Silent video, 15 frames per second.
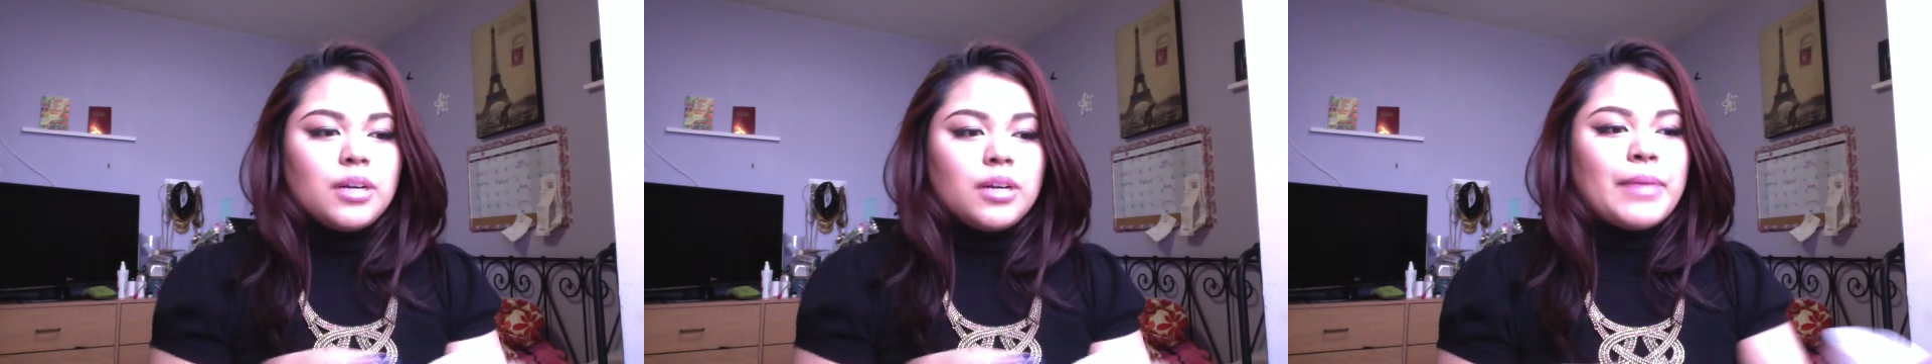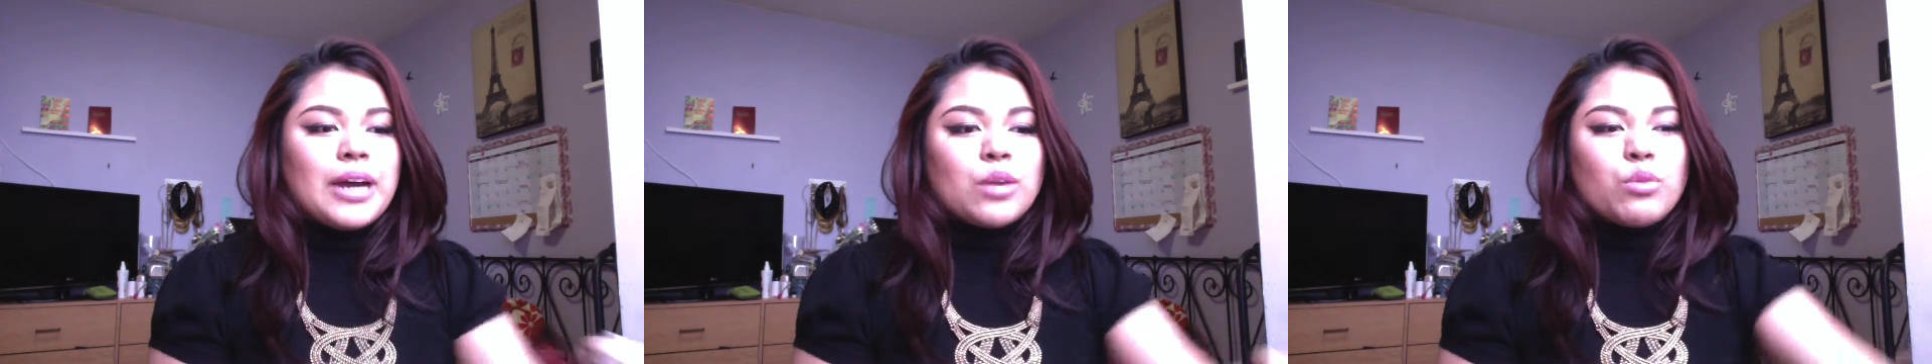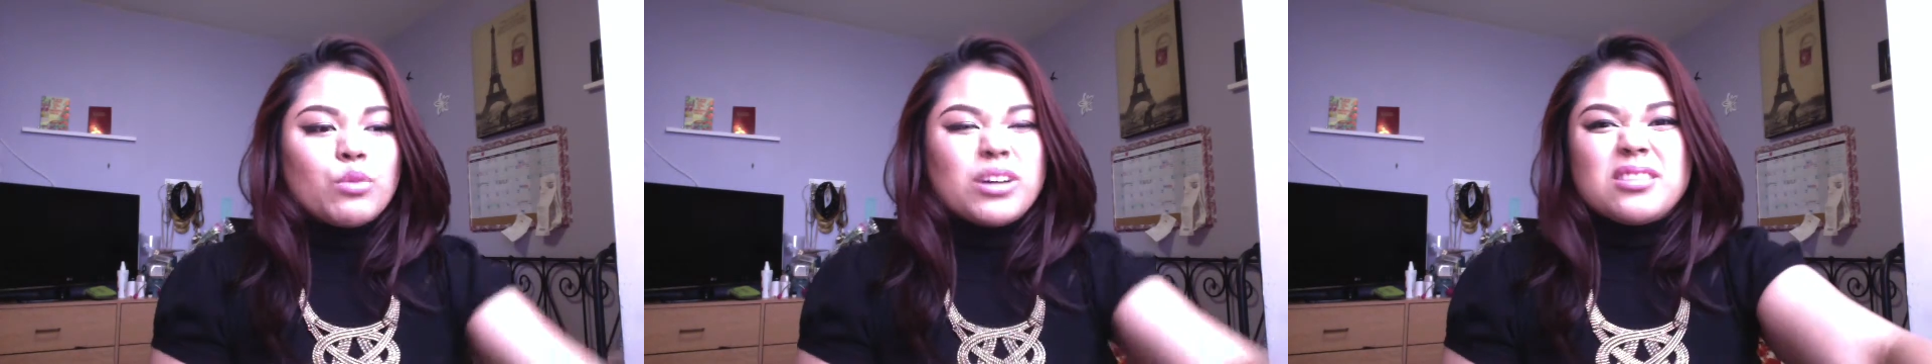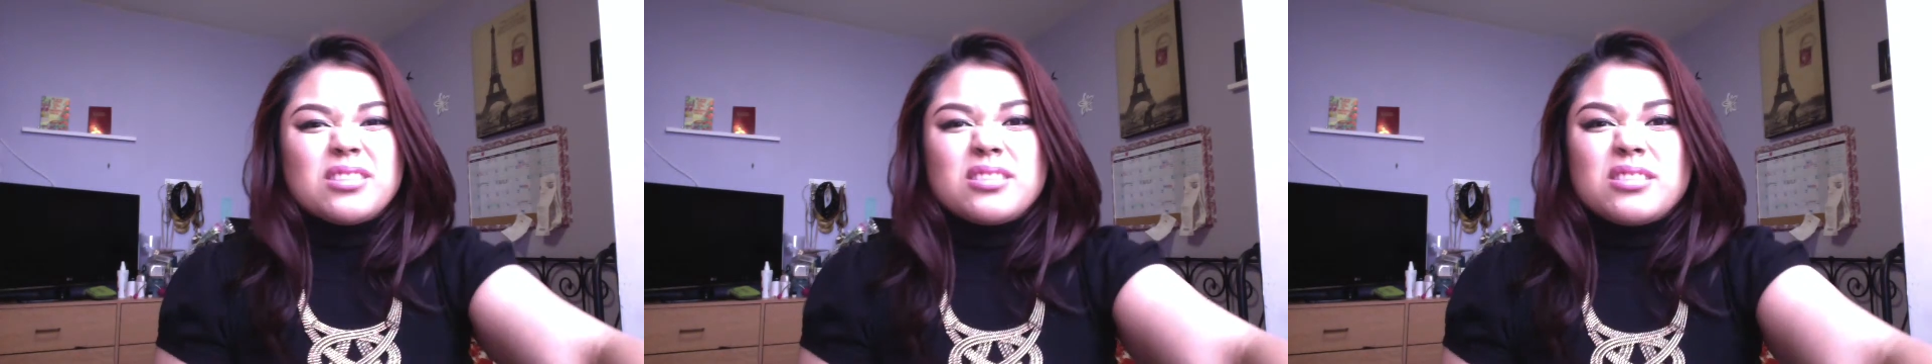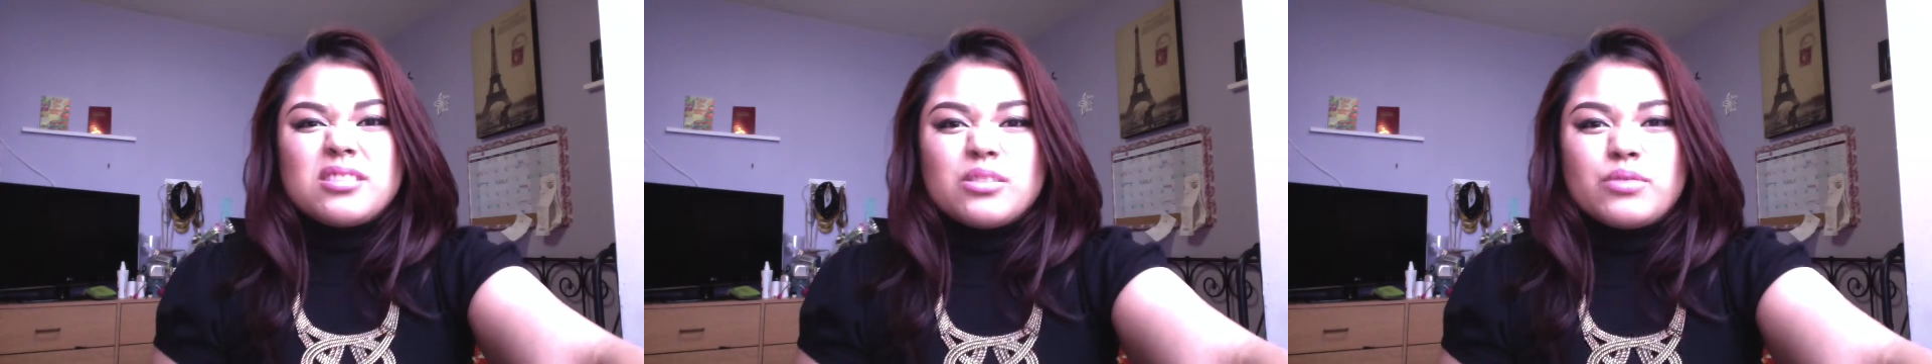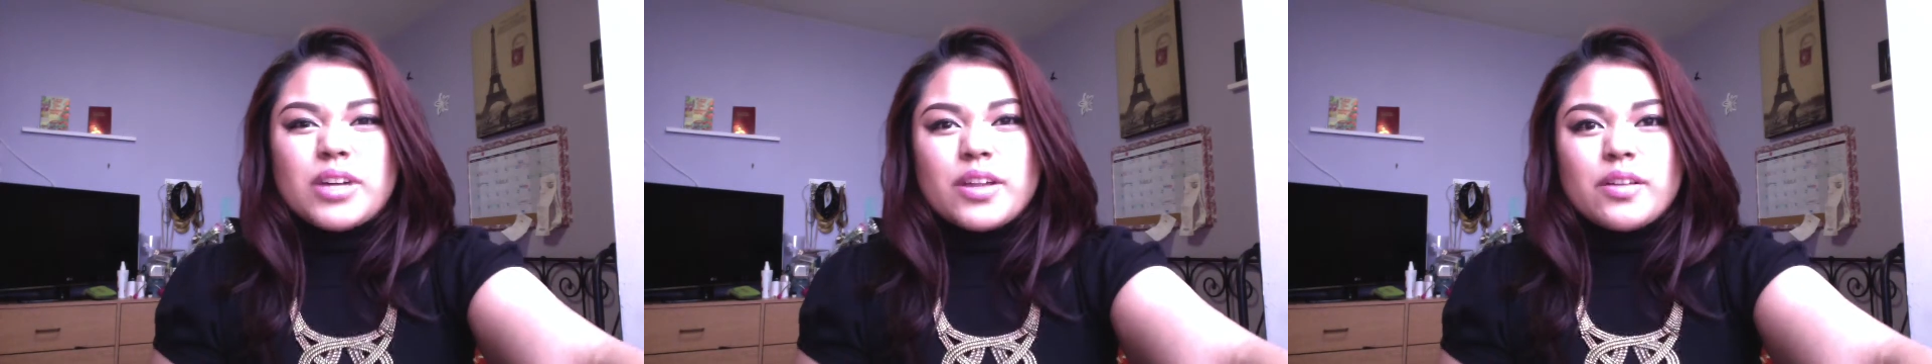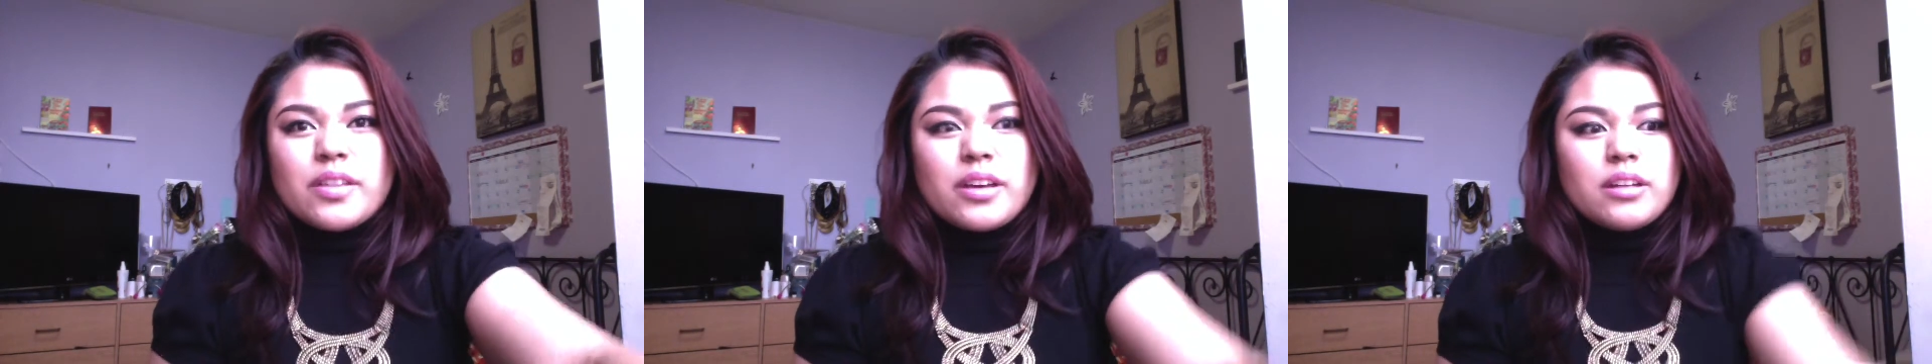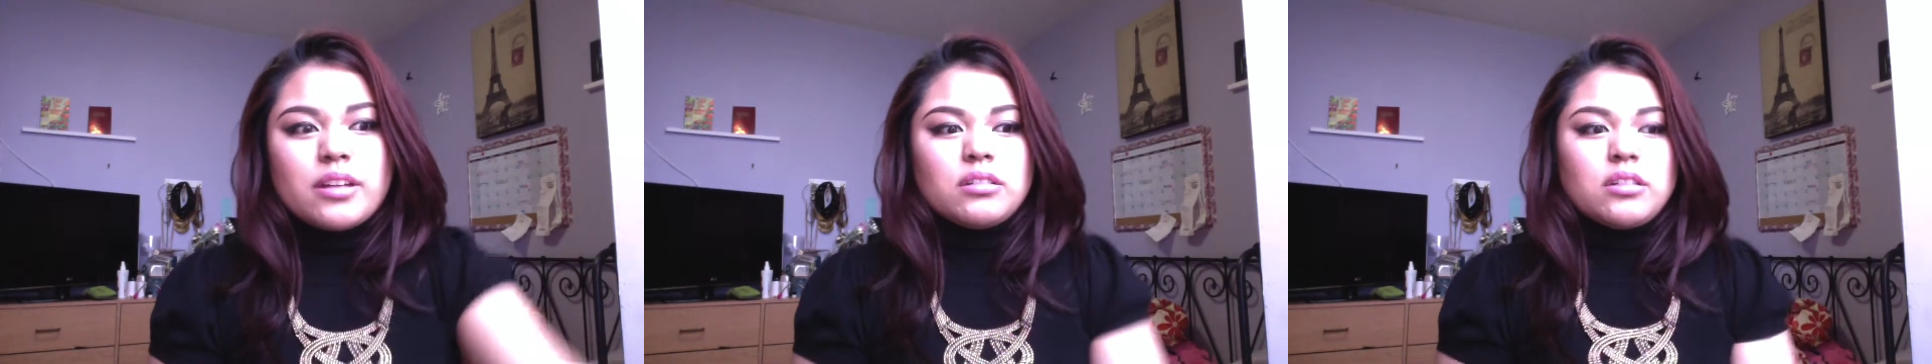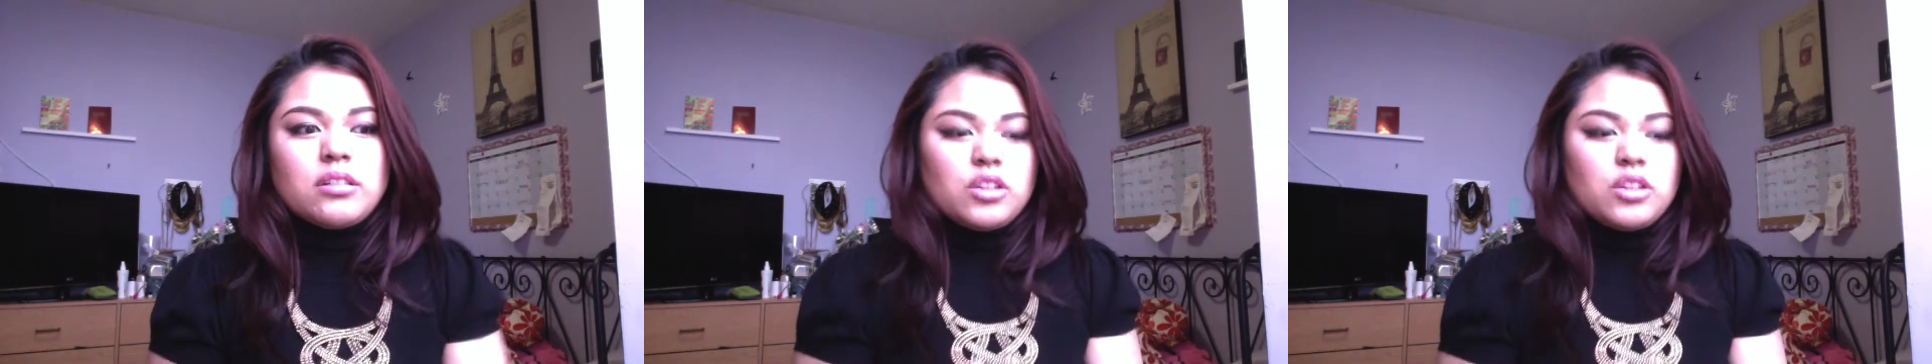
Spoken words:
matte ones rather than